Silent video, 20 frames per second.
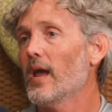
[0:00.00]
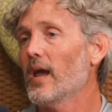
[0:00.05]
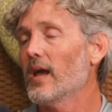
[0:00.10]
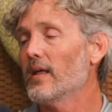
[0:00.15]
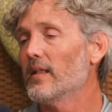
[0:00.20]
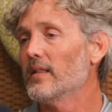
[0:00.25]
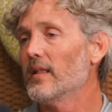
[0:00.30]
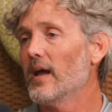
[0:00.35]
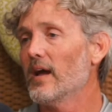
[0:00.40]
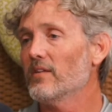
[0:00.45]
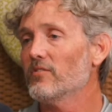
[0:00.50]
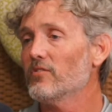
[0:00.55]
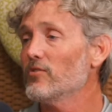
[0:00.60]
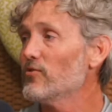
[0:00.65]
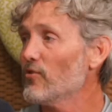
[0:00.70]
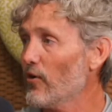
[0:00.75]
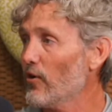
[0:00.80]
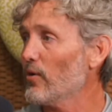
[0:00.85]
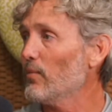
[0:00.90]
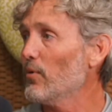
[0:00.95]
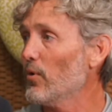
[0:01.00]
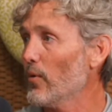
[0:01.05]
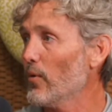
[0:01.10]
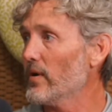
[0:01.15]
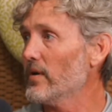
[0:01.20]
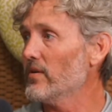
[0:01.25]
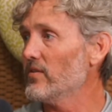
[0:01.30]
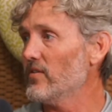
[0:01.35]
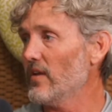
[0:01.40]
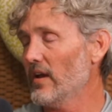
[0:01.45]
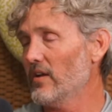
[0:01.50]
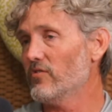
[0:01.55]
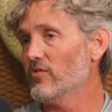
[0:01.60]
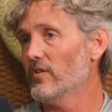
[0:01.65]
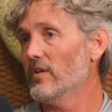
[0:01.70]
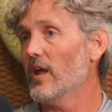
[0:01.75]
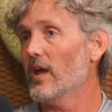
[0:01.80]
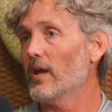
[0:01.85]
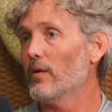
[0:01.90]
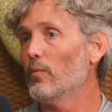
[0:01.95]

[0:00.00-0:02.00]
and that's a charitable organization.